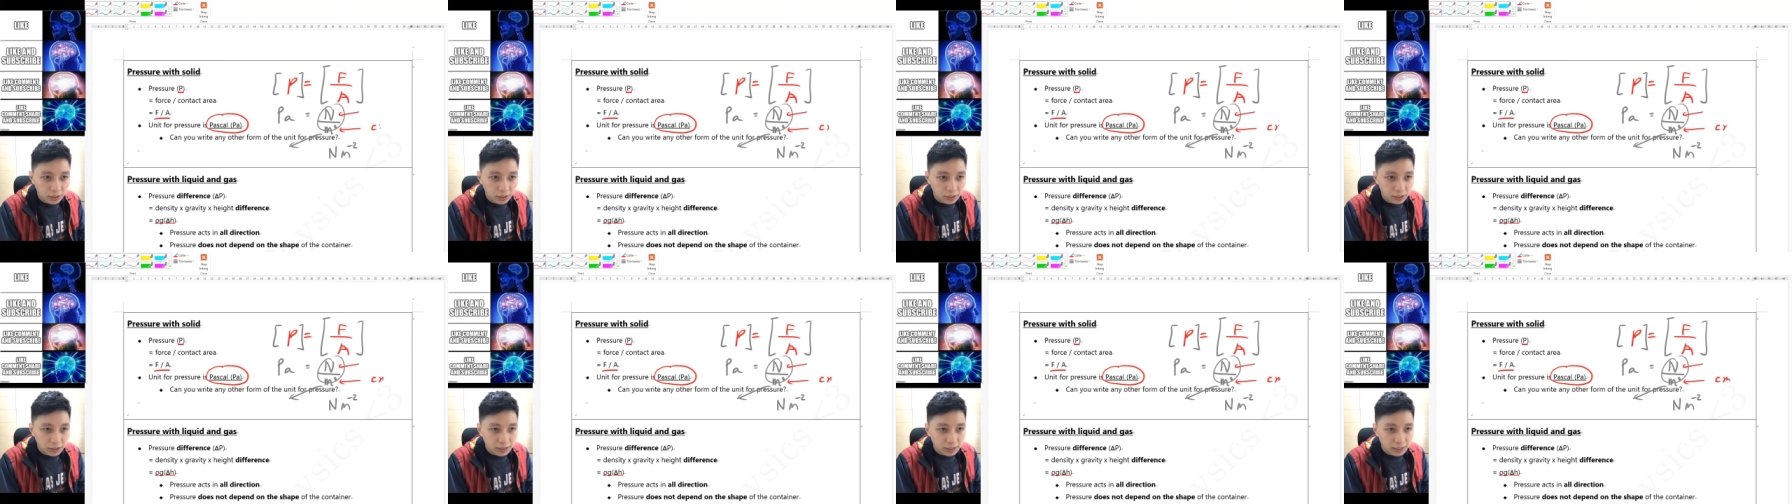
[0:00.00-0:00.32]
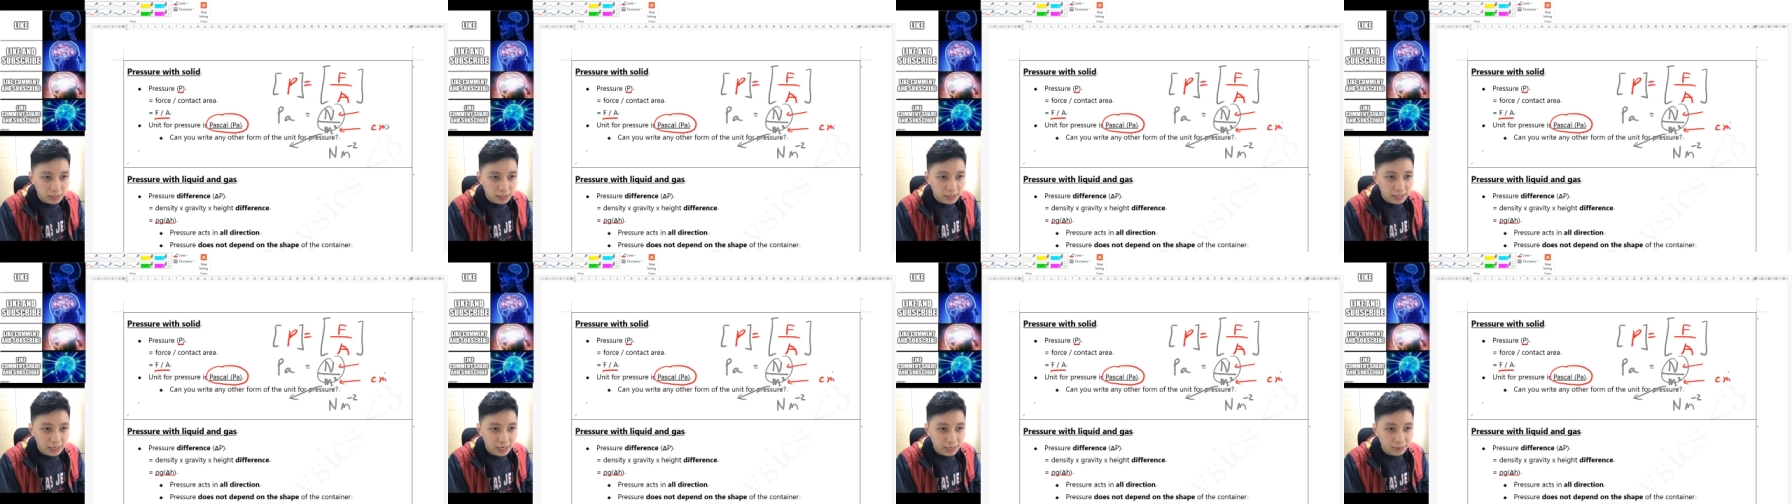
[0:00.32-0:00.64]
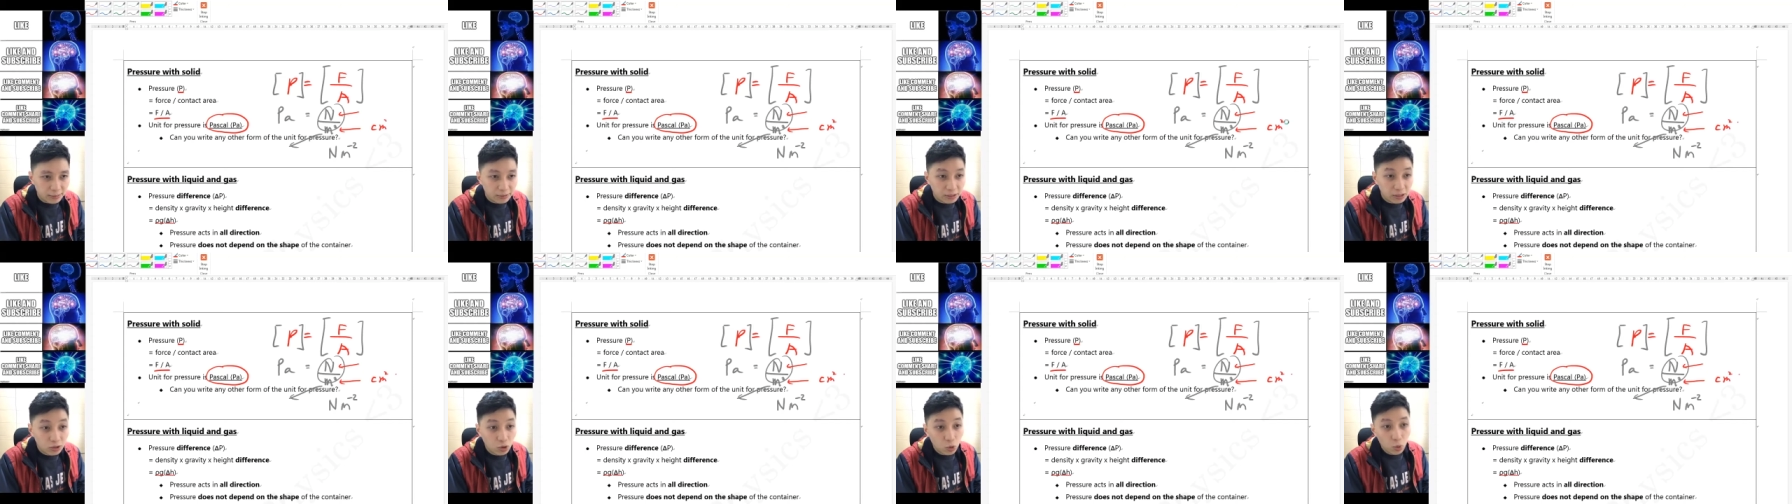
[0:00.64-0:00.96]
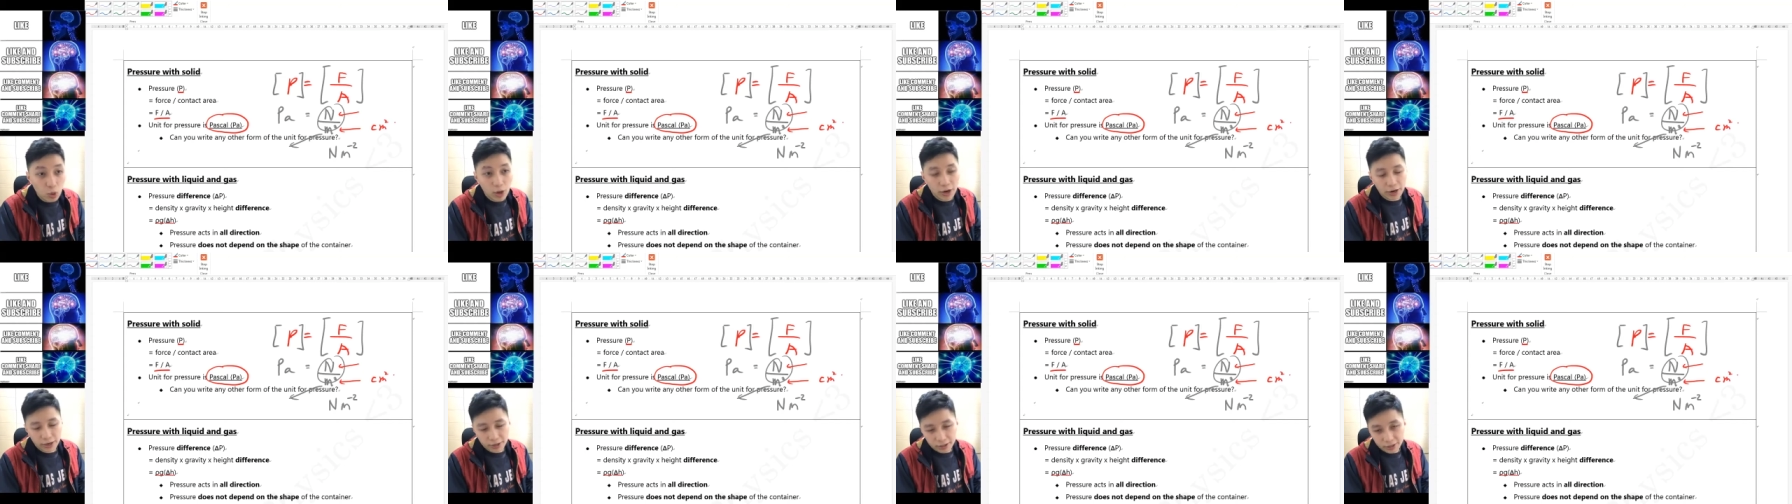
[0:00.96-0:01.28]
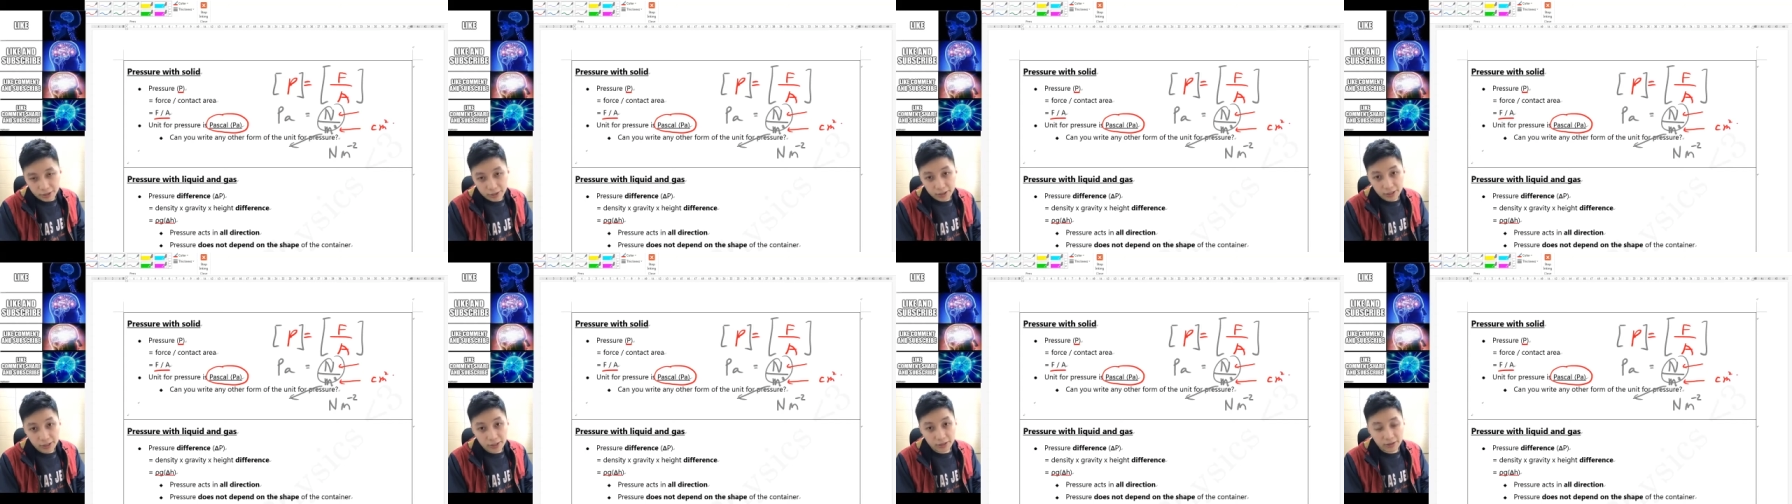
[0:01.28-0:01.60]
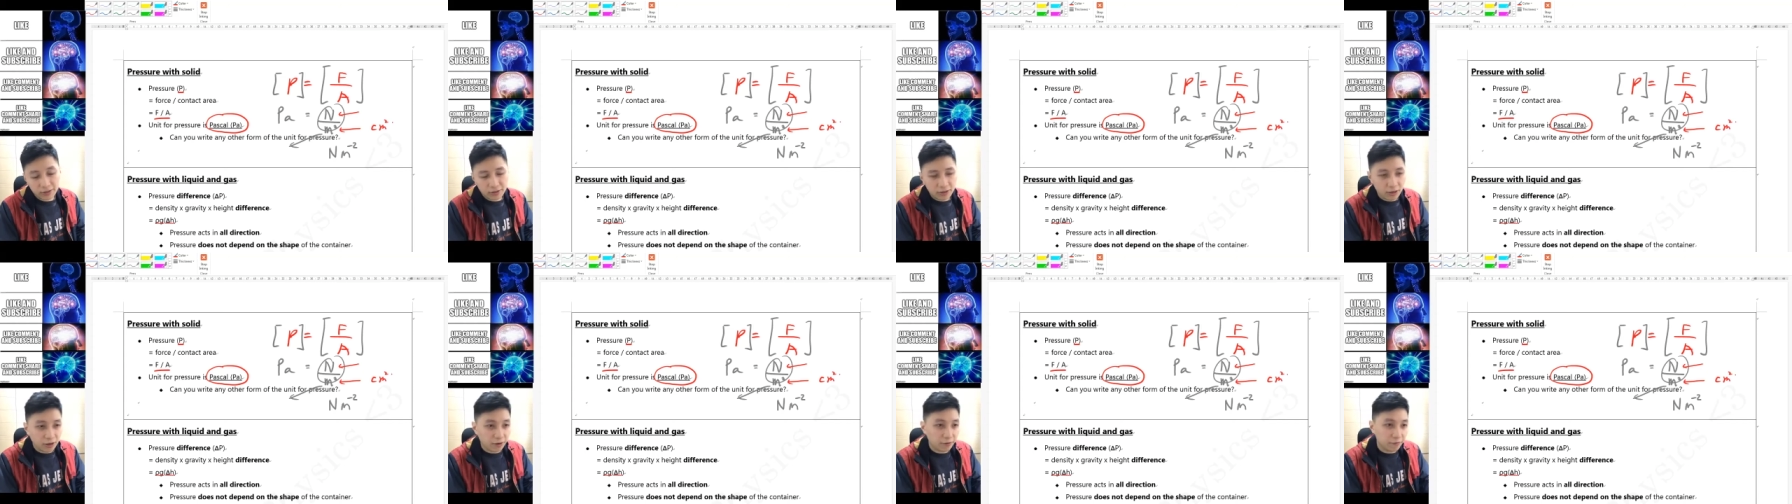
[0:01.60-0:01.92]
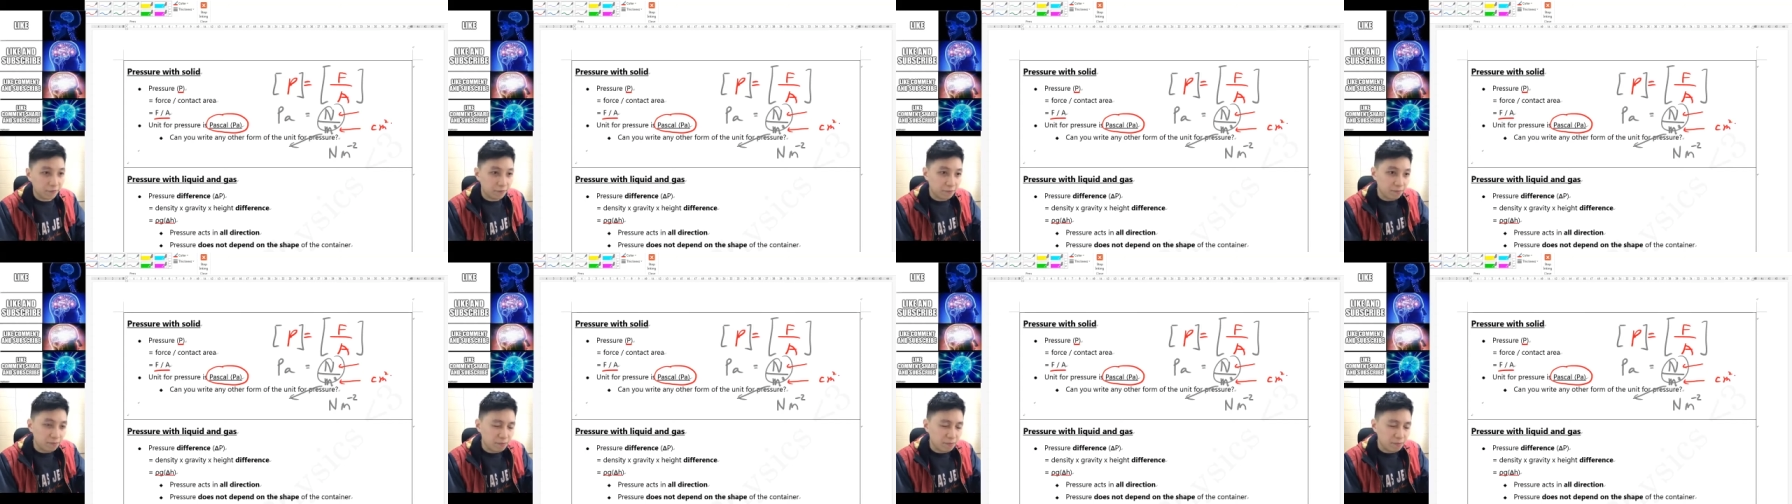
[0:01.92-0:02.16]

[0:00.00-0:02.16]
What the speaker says: cm square instead of